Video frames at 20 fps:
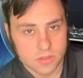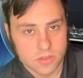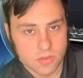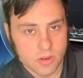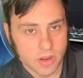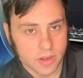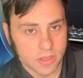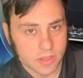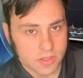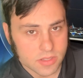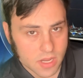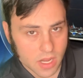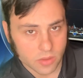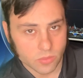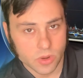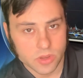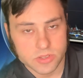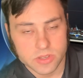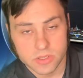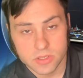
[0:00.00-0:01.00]
trading
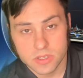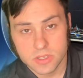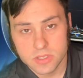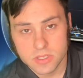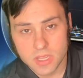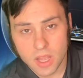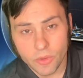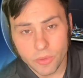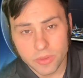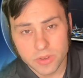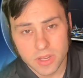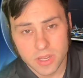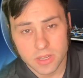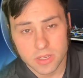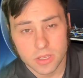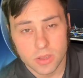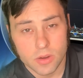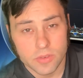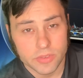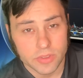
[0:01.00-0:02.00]
sideways and
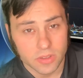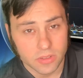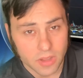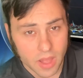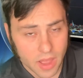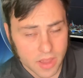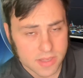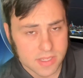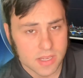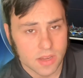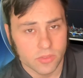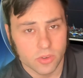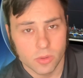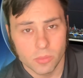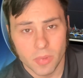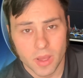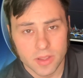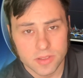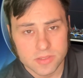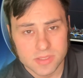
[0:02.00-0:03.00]
consolidating over the last several
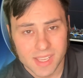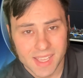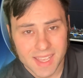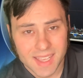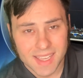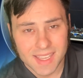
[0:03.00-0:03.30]
months,